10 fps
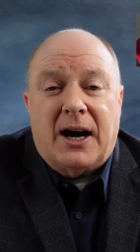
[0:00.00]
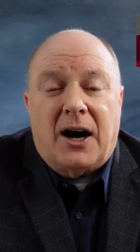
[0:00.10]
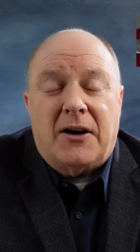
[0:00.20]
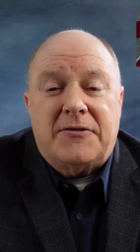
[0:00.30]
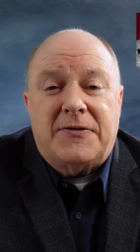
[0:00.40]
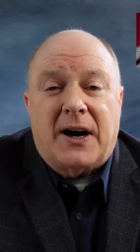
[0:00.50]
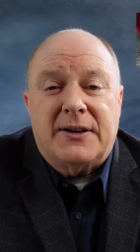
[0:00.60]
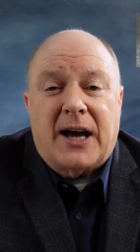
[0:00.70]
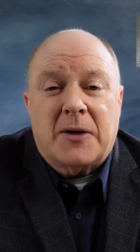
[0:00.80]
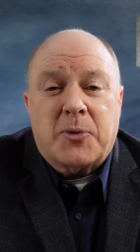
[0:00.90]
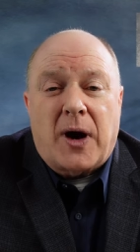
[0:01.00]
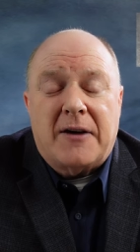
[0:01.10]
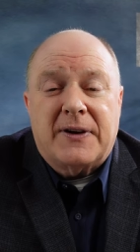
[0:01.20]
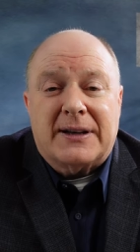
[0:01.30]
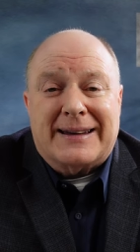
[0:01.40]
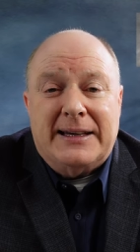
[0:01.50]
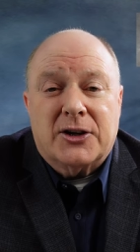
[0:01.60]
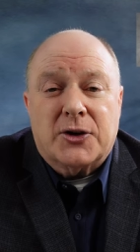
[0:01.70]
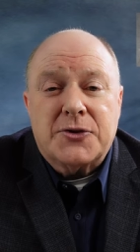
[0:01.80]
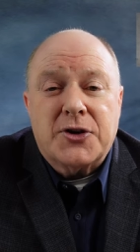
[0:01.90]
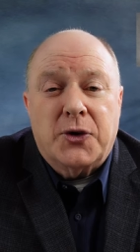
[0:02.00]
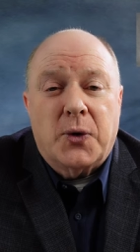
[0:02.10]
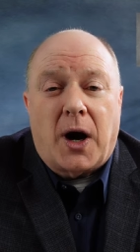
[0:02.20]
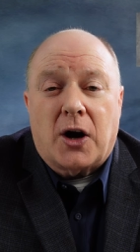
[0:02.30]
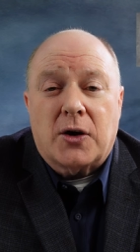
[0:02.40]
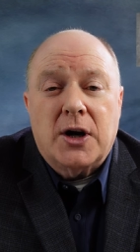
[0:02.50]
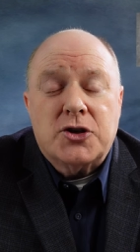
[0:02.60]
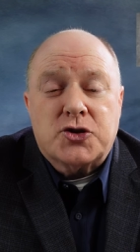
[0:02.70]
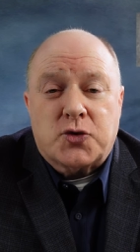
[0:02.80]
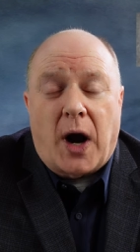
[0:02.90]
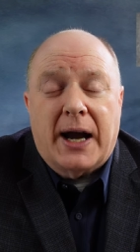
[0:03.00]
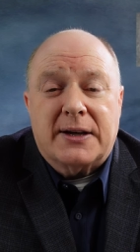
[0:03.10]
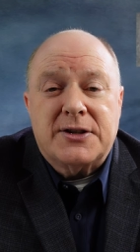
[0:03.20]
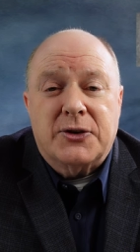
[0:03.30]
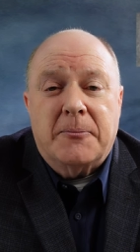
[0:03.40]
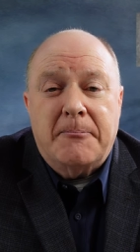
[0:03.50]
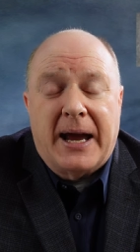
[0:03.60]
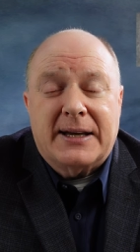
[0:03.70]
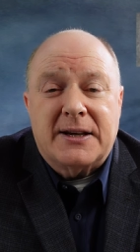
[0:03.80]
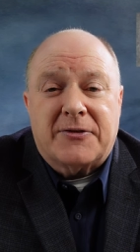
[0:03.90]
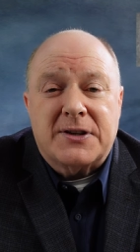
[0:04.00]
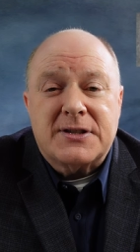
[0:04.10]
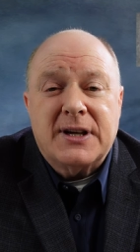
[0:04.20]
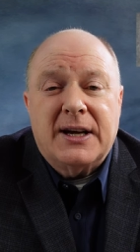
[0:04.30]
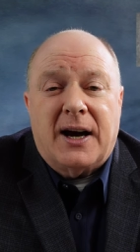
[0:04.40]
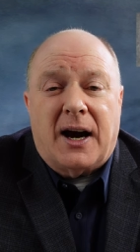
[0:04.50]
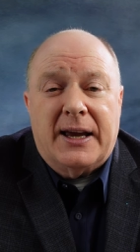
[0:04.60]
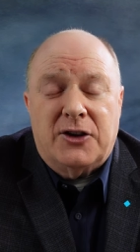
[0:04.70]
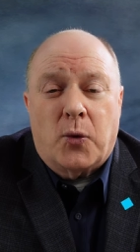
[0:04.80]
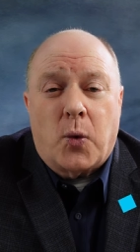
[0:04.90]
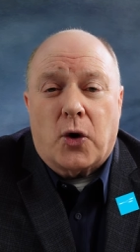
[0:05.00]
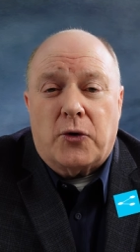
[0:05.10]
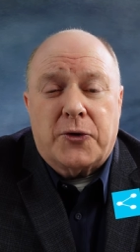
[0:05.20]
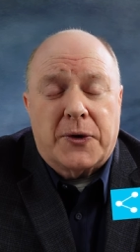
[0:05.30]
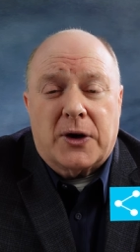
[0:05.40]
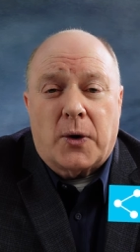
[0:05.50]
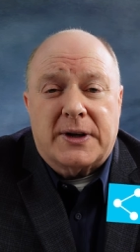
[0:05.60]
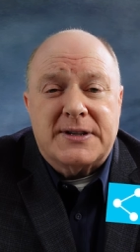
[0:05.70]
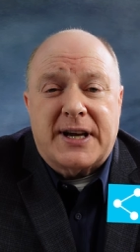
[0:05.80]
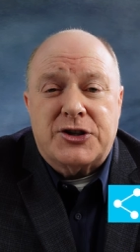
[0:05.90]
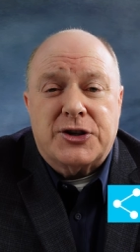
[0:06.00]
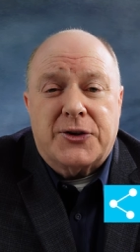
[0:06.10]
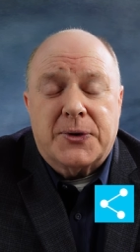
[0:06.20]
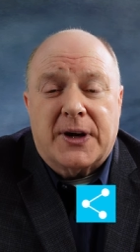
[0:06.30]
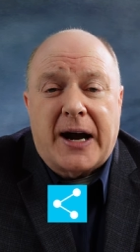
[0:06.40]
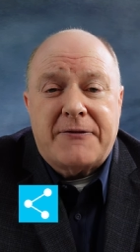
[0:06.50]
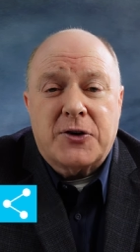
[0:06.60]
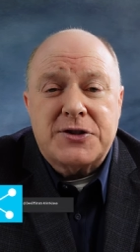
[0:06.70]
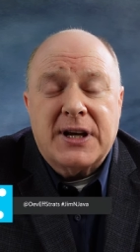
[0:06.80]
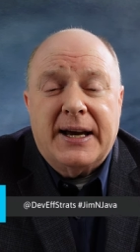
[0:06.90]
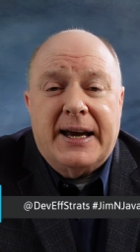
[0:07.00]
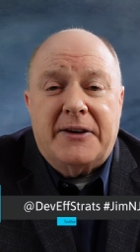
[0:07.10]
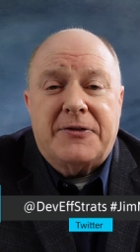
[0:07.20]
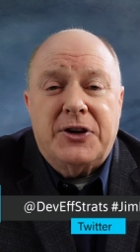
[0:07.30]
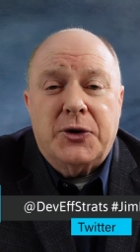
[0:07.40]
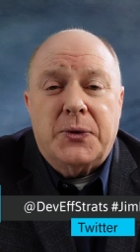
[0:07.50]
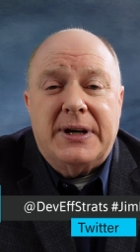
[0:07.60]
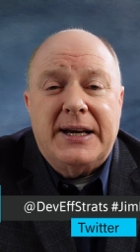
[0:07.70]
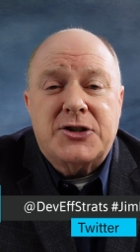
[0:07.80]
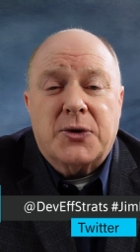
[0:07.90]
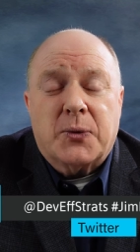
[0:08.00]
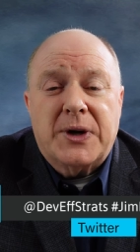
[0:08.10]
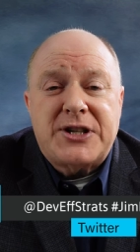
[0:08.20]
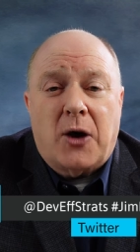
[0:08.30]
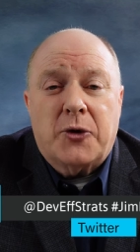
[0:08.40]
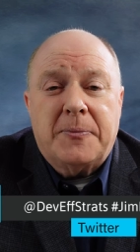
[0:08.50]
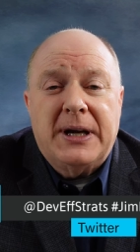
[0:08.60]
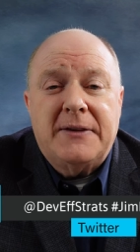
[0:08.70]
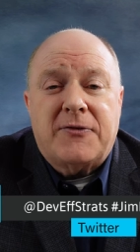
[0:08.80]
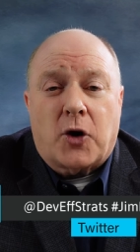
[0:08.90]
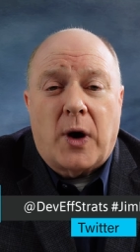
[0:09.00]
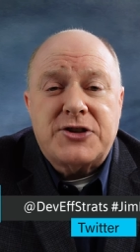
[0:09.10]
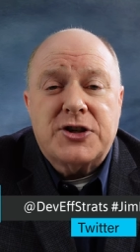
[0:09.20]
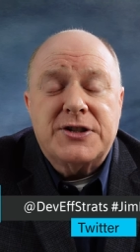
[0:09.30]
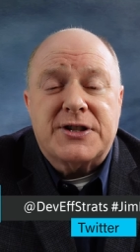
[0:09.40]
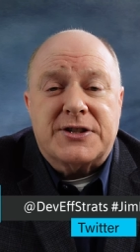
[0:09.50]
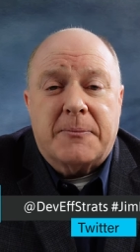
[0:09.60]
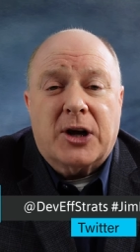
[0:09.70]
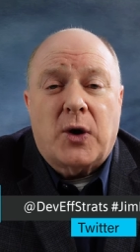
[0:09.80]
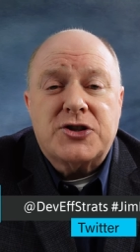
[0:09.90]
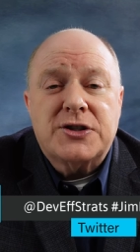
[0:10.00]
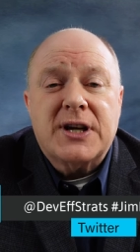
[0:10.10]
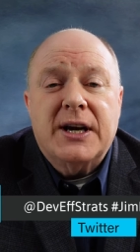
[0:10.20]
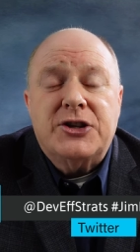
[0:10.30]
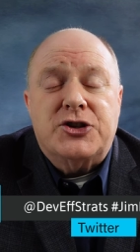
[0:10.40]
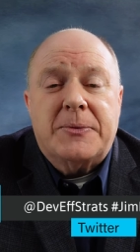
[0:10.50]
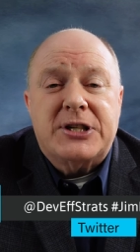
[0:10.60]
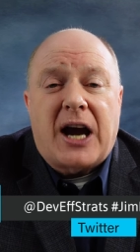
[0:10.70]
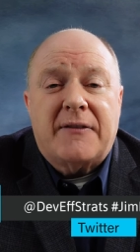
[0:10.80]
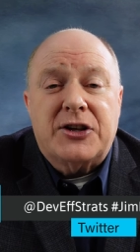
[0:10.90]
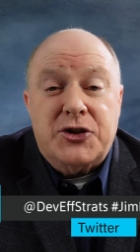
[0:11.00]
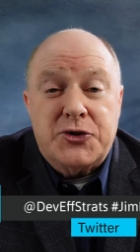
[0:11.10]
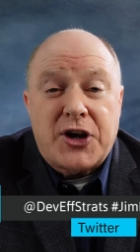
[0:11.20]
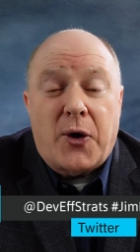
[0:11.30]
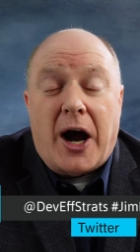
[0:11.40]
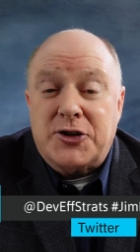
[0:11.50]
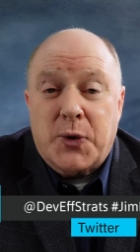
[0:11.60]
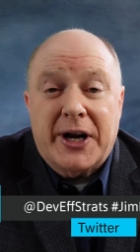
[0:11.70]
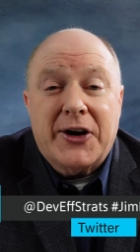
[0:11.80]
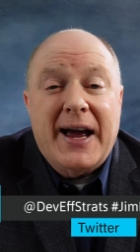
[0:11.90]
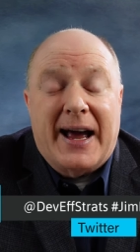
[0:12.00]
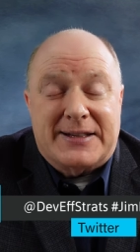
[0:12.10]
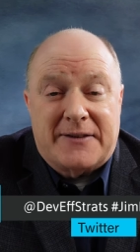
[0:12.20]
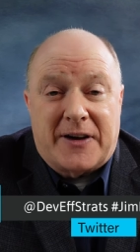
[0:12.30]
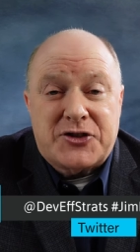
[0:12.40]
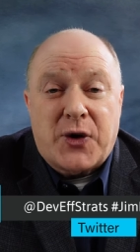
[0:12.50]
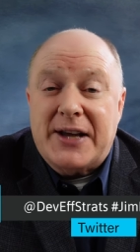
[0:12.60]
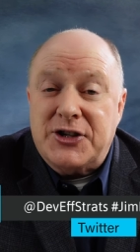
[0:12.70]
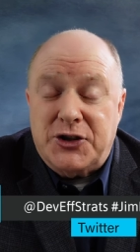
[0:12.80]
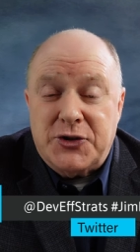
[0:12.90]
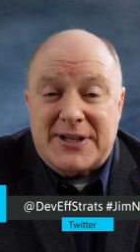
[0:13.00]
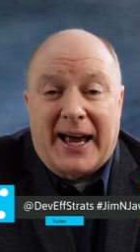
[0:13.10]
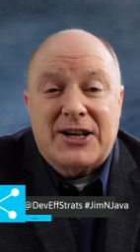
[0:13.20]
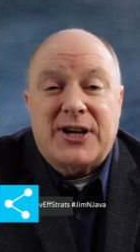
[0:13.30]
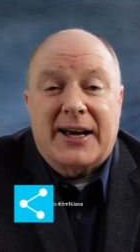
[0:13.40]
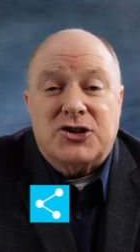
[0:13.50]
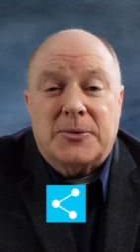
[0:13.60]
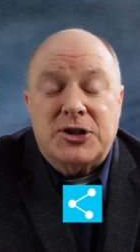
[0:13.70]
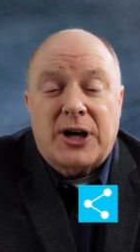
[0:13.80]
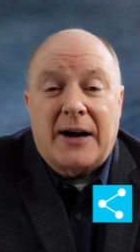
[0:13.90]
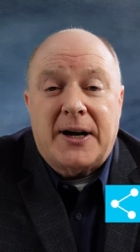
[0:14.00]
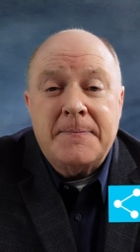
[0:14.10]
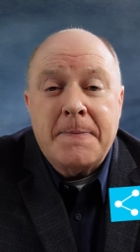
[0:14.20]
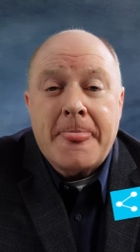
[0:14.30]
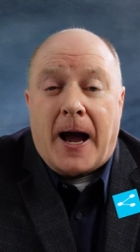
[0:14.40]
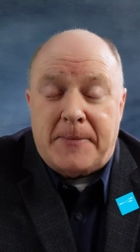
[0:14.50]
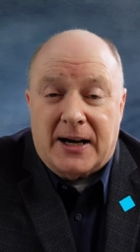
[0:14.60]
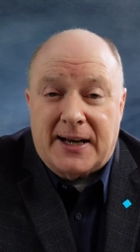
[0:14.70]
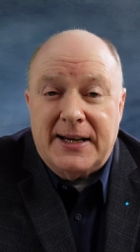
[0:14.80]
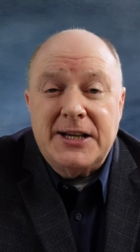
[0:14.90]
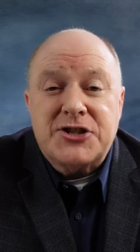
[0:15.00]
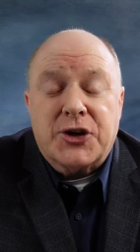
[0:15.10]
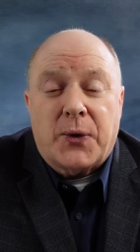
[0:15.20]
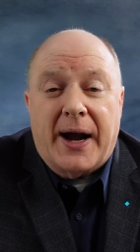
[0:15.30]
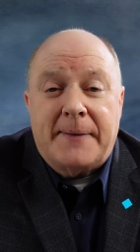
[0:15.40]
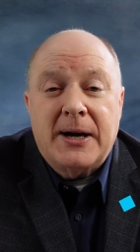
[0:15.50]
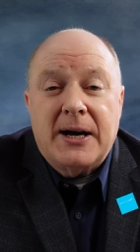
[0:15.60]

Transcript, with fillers: of uh, nonprofit leaders who are trying to make a difference uh, in the world through their organization, through their efforts. If you need to reach out with me for questions, to submit questions to Jim and Java, do so on Twitter at DevEffStrats and use the hashtag Jim and Java. I'm out on Instagram.